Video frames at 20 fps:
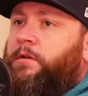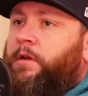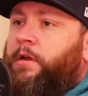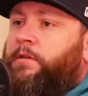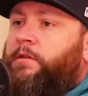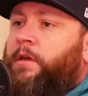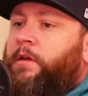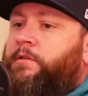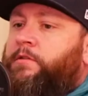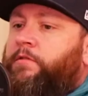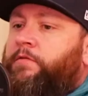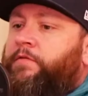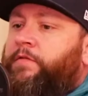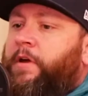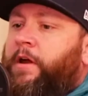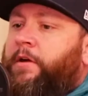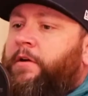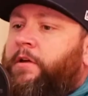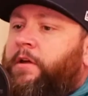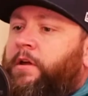a
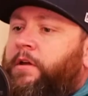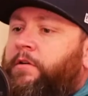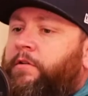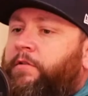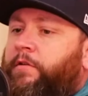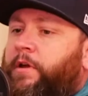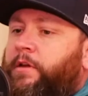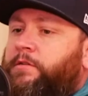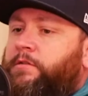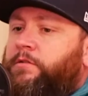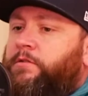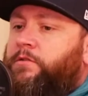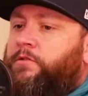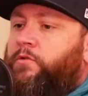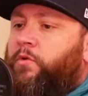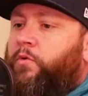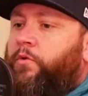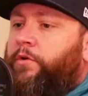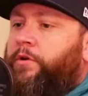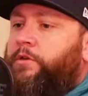very interesting
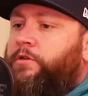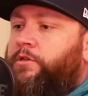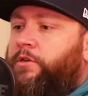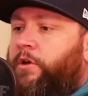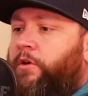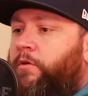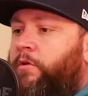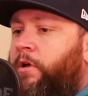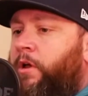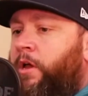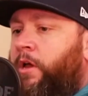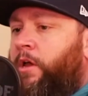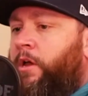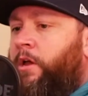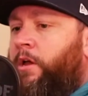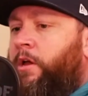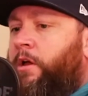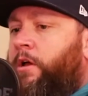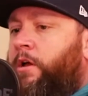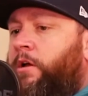story. So
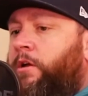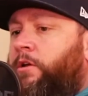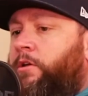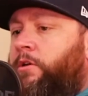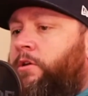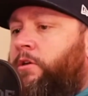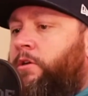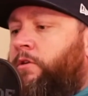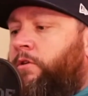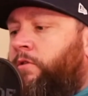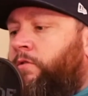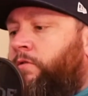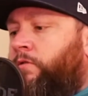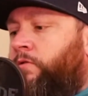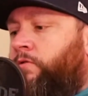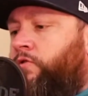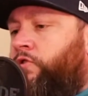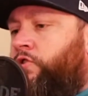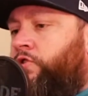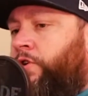
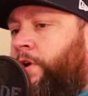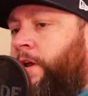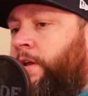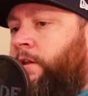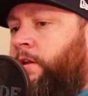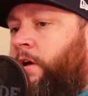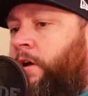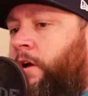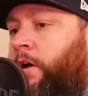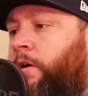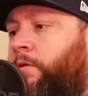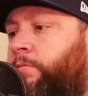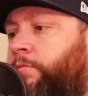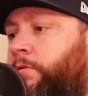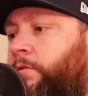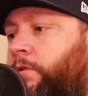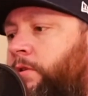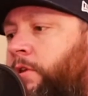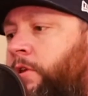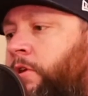you straighten up,
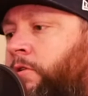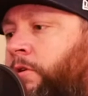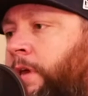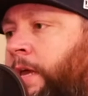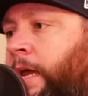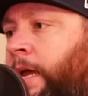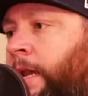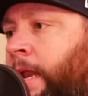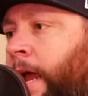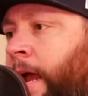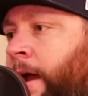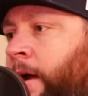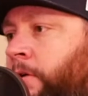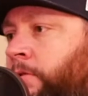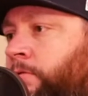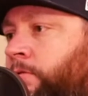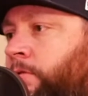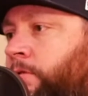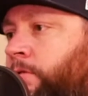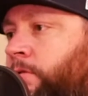you get
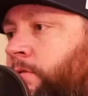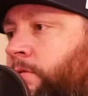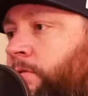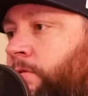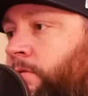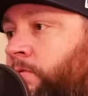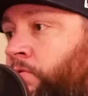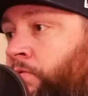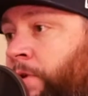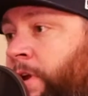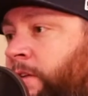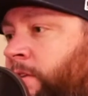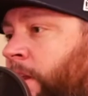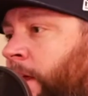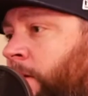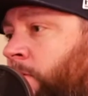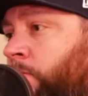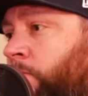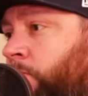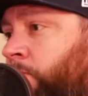out.
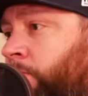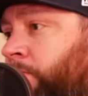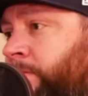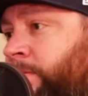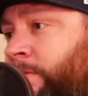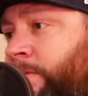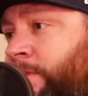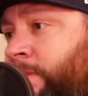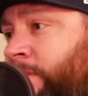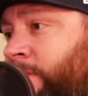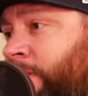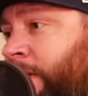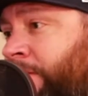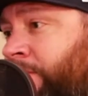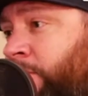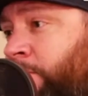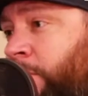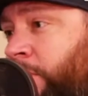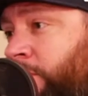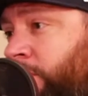Like
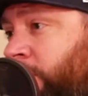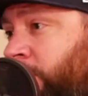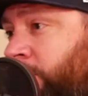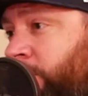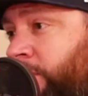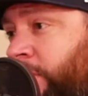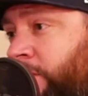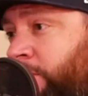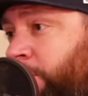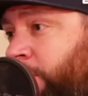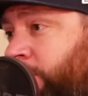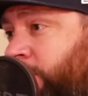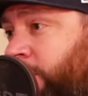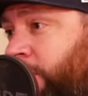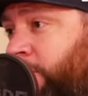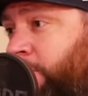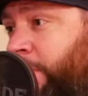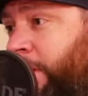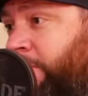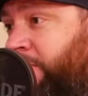7 months ago, 6 months
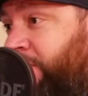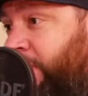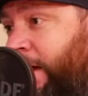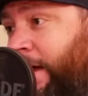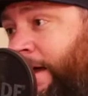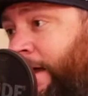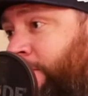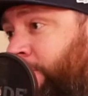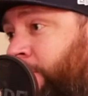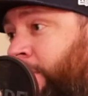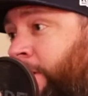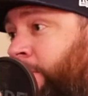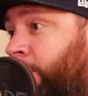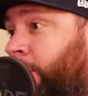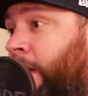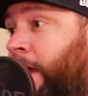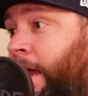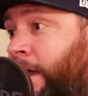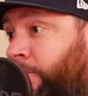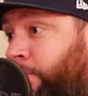ago, maybe 5. I don't know.
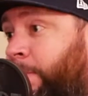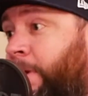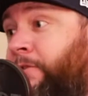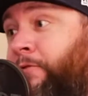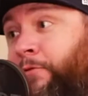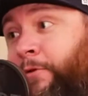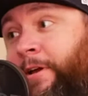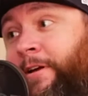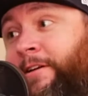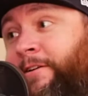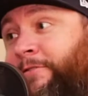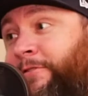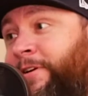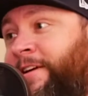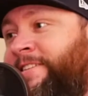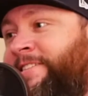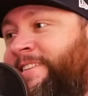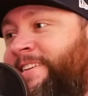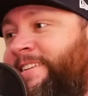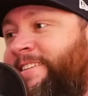It's been really
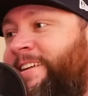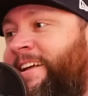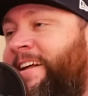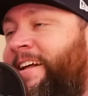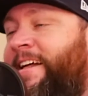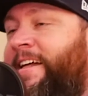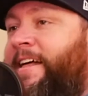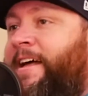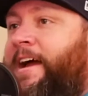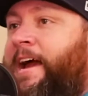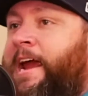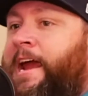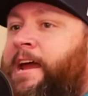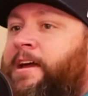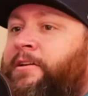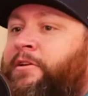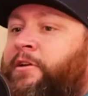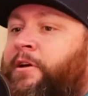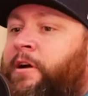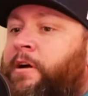recent,
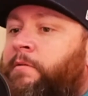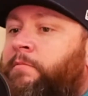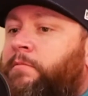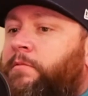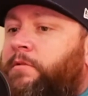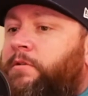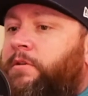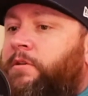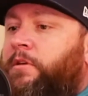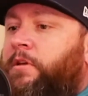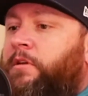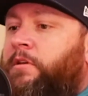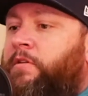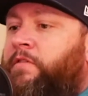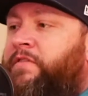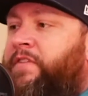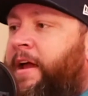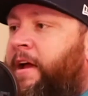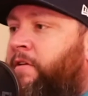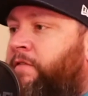and
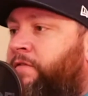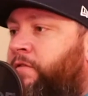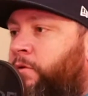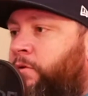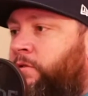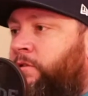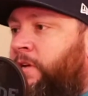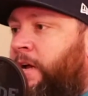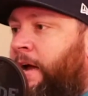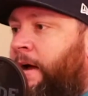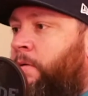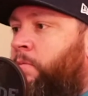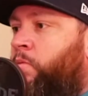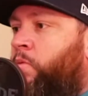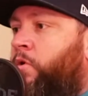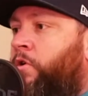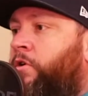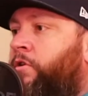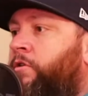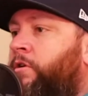you found
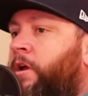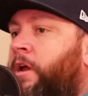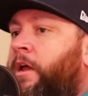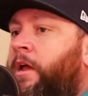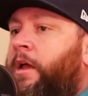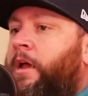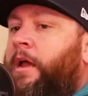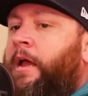full-time work.